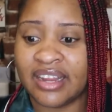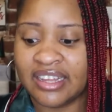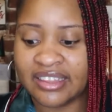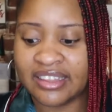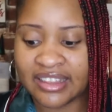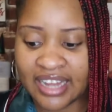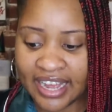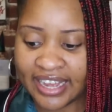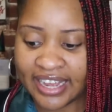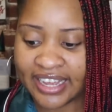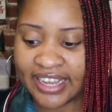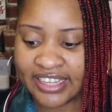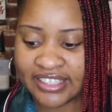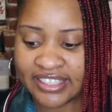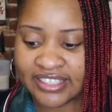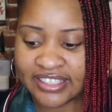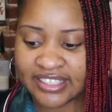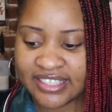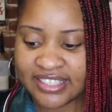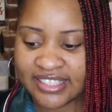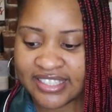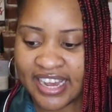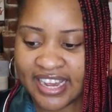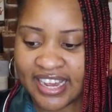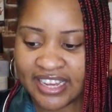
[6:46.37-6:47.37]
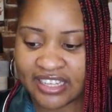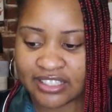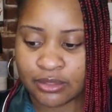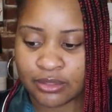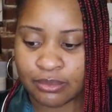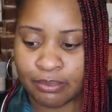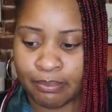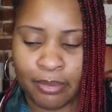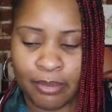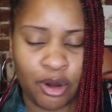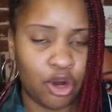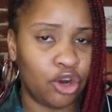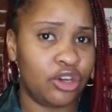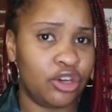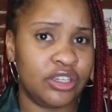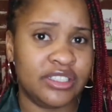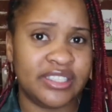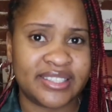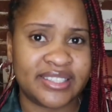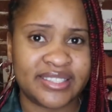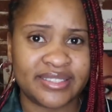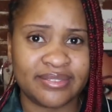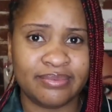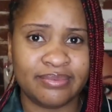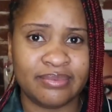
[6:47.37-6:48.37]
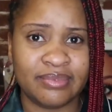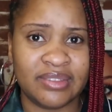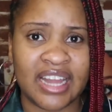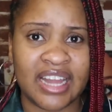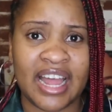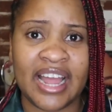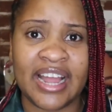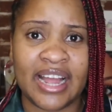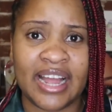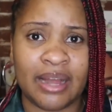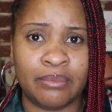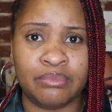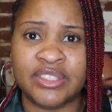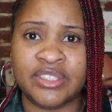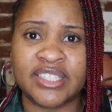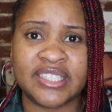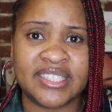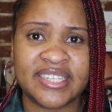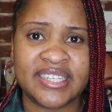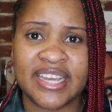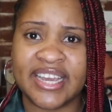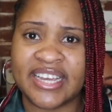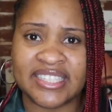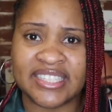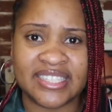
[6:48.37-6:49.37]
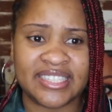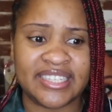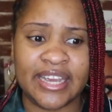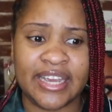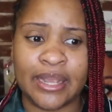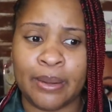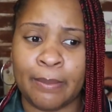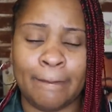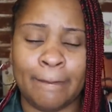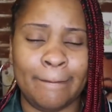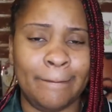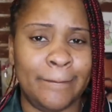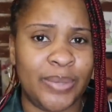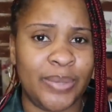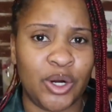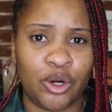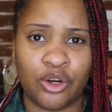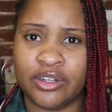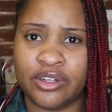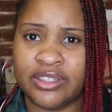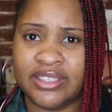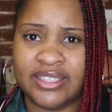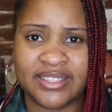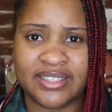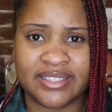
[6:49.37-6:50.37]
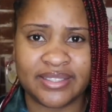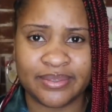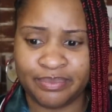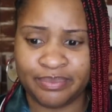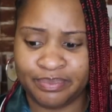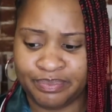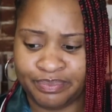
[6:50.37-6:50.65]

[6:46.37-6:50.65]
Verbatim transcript: Like, it just tastes burnt. Like, I'm just tasting burnt.